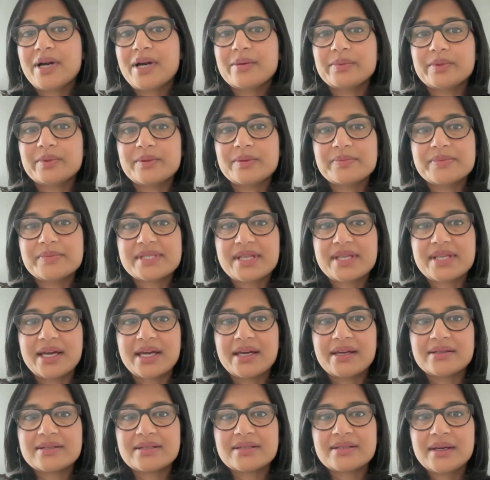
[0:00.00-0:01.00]
problems
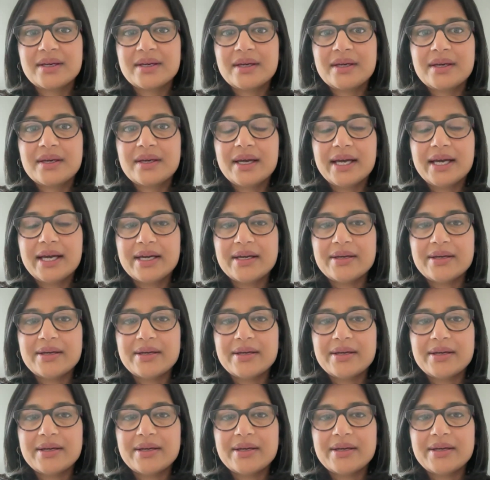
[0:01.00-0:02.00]
that,
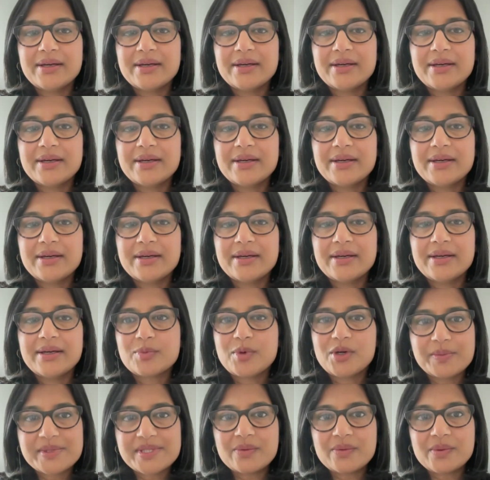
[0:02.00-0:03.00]
the
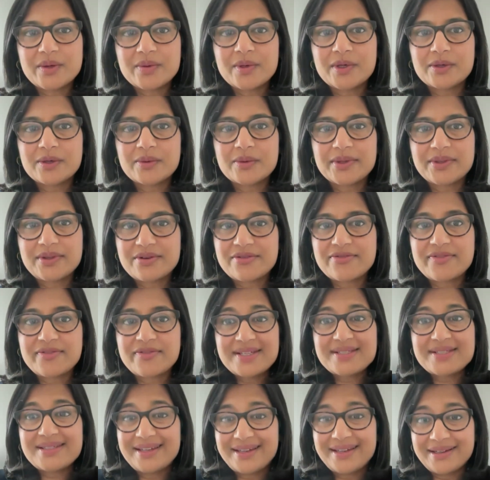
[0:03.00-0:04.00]
programs that we work with are
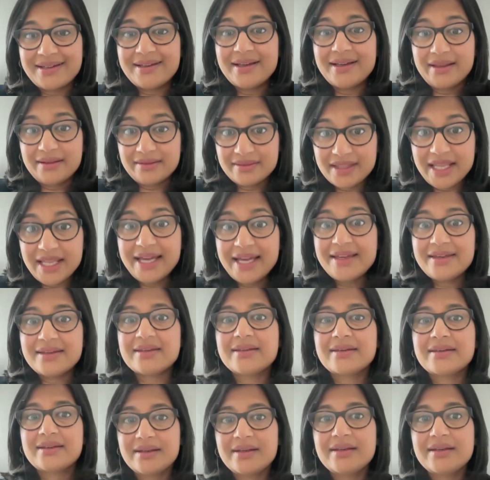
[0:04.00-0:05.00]
facing,
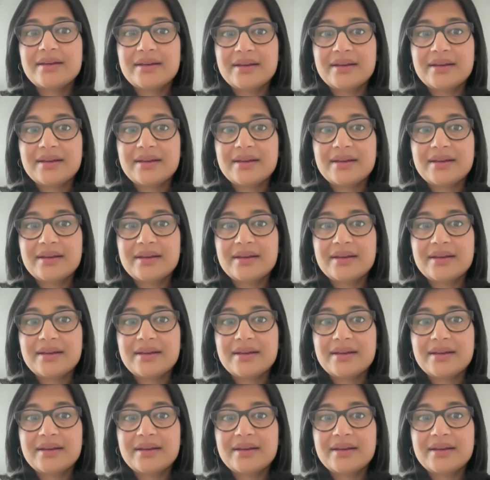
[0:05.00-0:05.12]
like